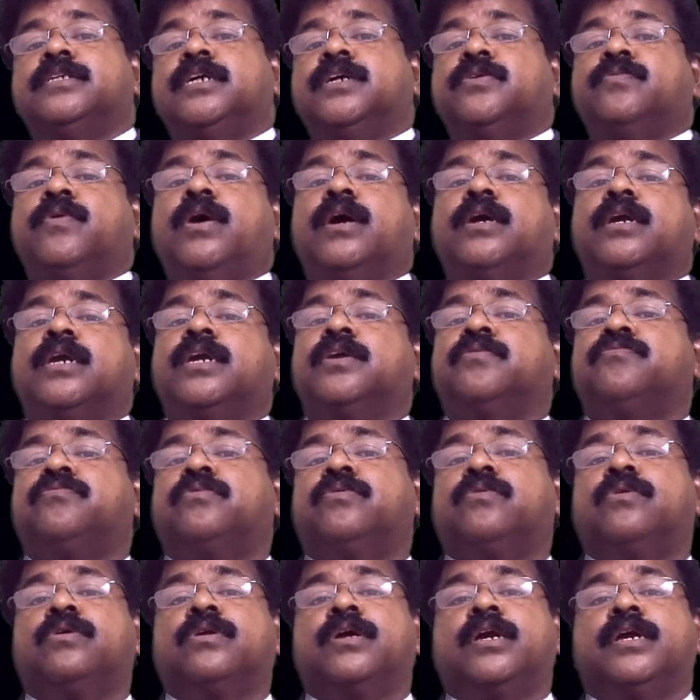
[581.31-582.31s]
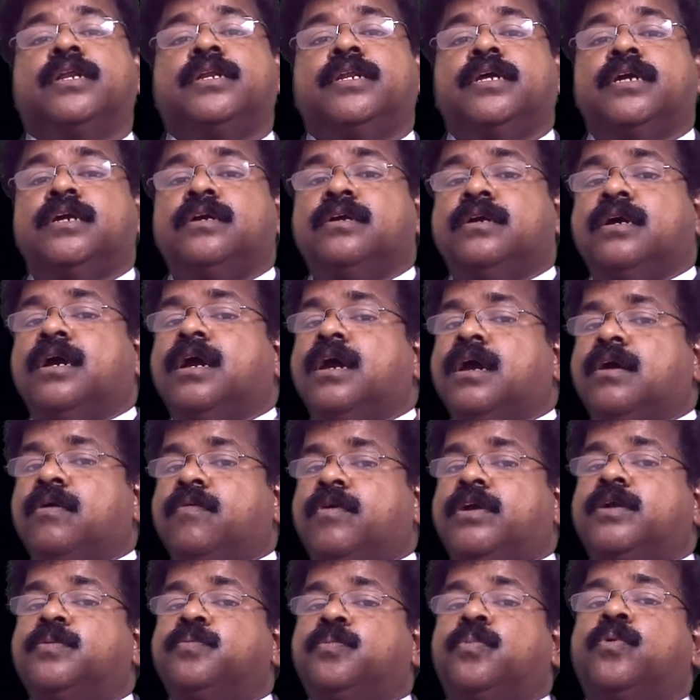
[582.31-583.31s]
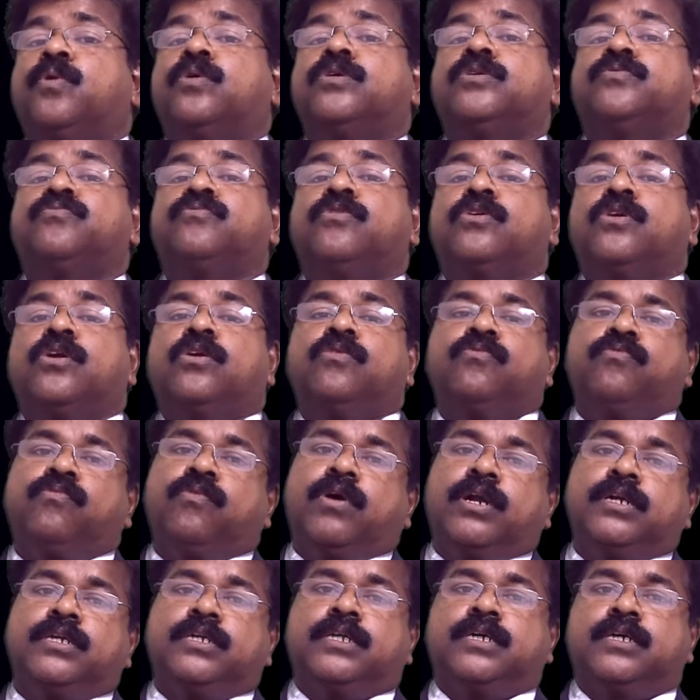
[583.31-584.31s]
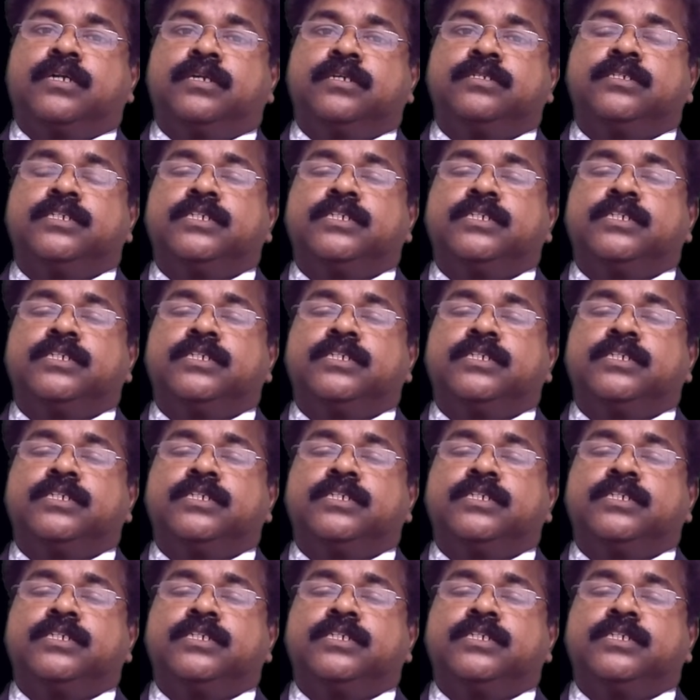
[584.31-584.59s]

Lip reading: They are walking for getting one pot full of water.